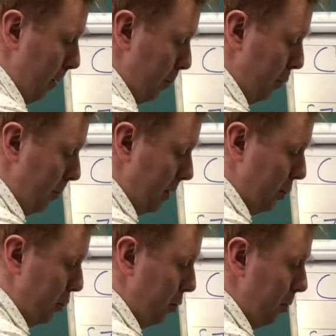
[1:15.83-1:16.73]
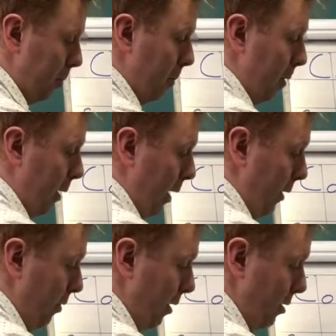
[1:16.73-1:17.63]
put my 2,
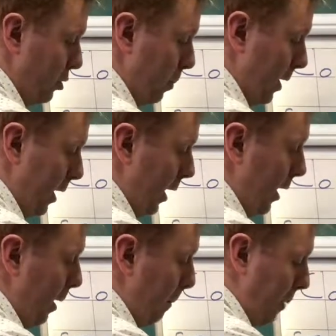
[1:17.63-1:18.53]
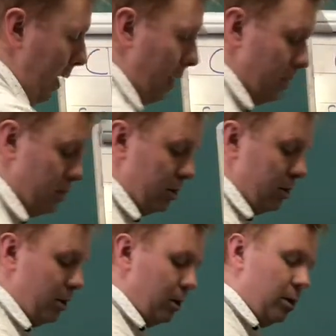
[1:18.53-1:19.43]
and there's my 8 pence.
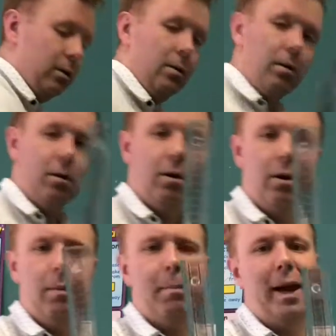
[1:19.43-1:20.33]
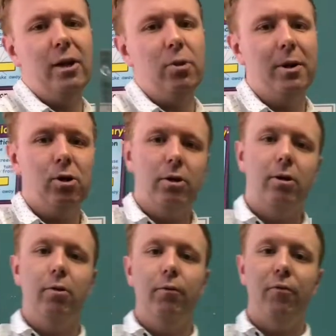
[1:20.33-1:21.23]
Back to my trusty
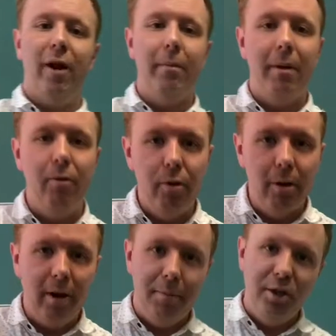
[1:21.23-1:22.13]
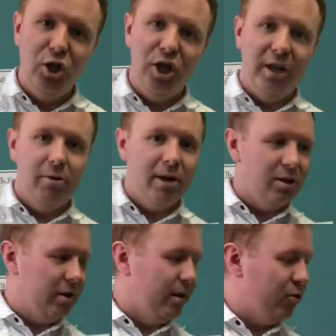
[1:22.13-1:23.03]
little friend, my ruler. I've been cheating
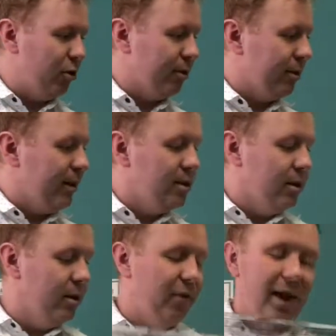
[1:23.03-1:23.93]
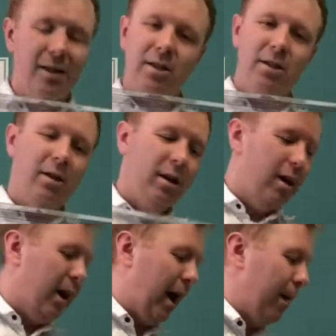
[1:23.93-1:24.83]
recently and drawing the lines in advance.
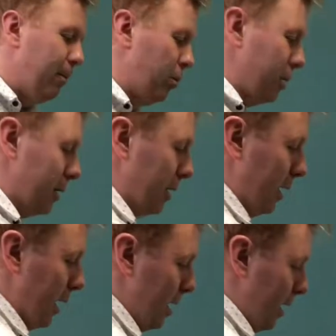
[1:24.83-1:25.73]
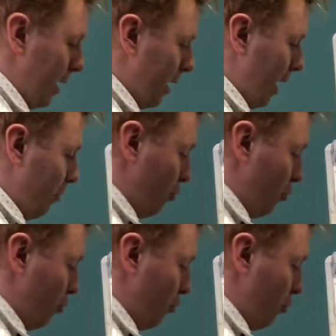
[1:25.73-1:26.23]
I'm going to get it in and